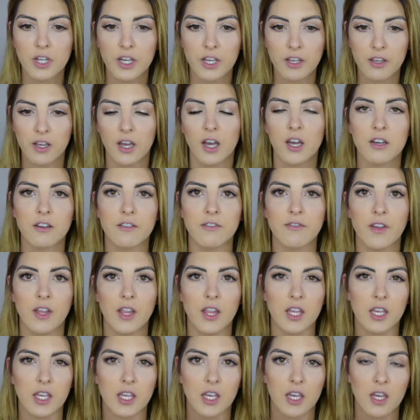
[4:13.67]
I kind of
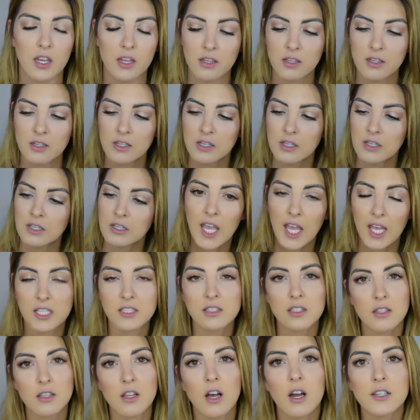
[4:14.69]
felt like it
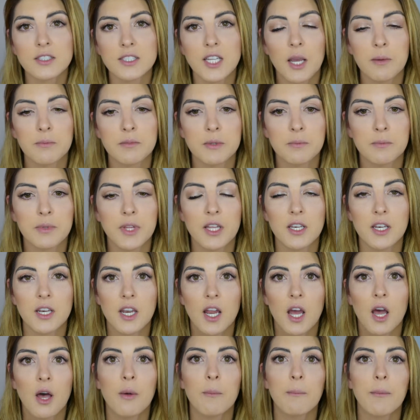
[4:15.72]
takes a long time to blend
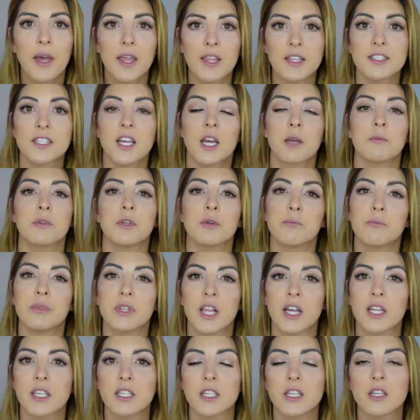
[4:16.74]
it out, and by the time you
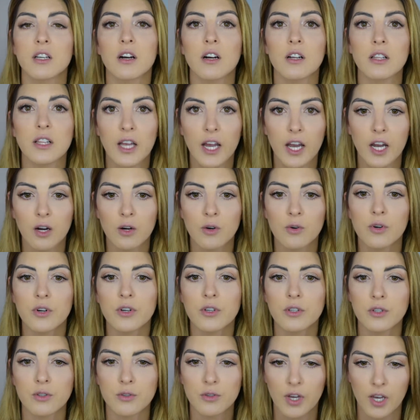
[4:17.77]
blend it all out,
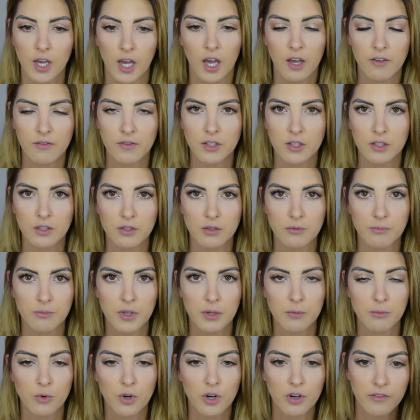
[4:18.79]
you have a little
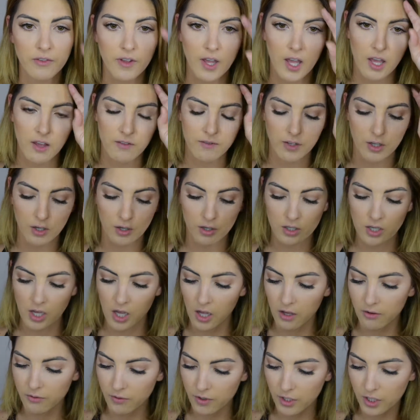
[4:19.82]
bit more of a heavier
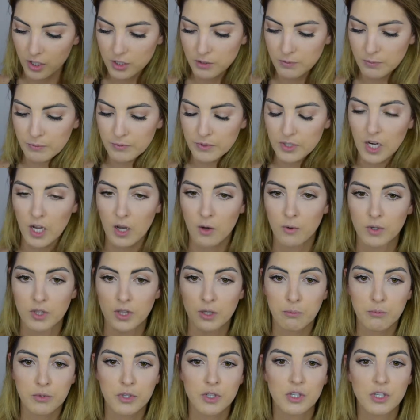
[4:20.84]
coverage. Now
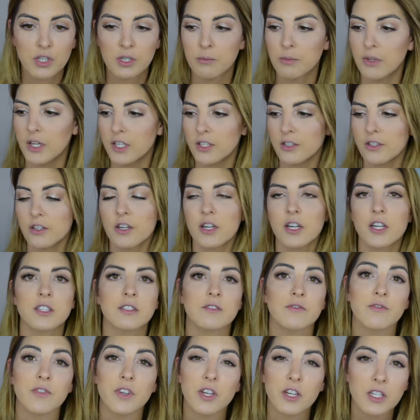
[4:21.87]
with the Beauty Blender,
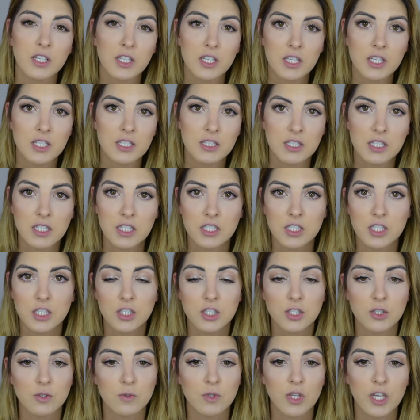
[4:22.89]
it's very easy to
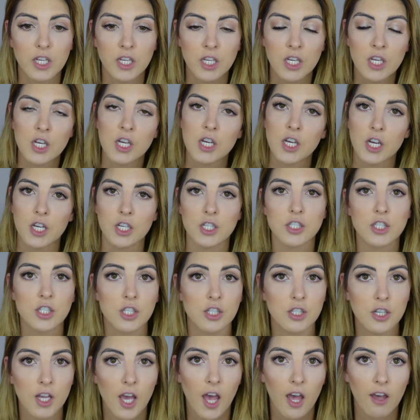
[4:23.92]
do like a
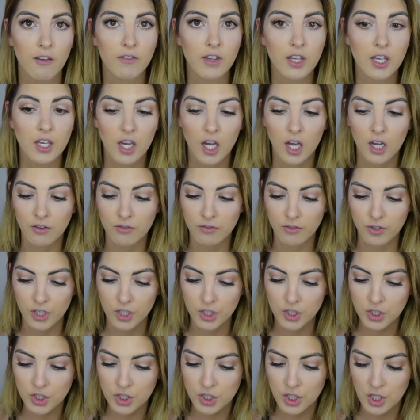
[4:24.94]
sheer to heavy
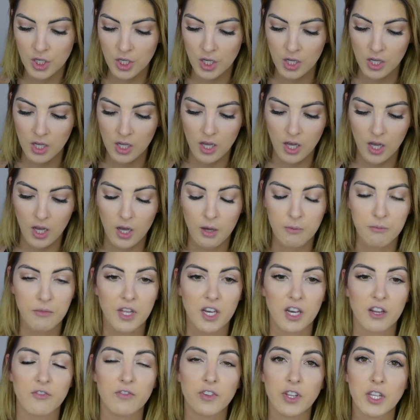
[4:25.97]
coverage, and
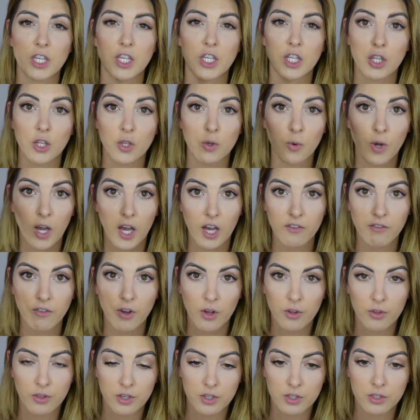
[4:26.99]
I feel like you have
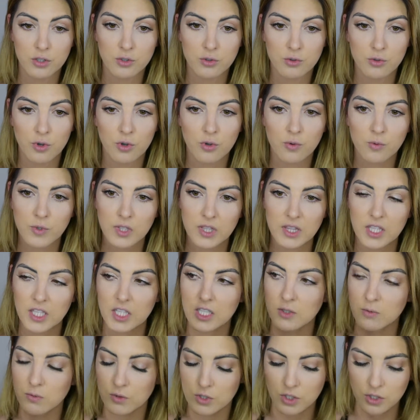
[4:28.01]
all the control with
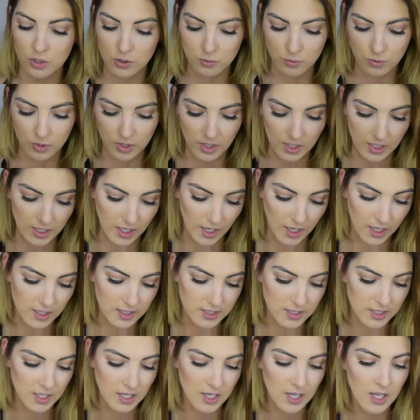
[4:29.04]
this, which is really
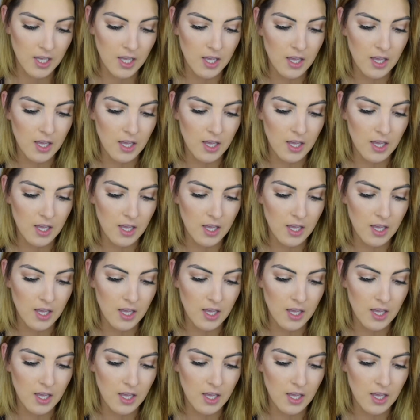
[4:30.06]
nice.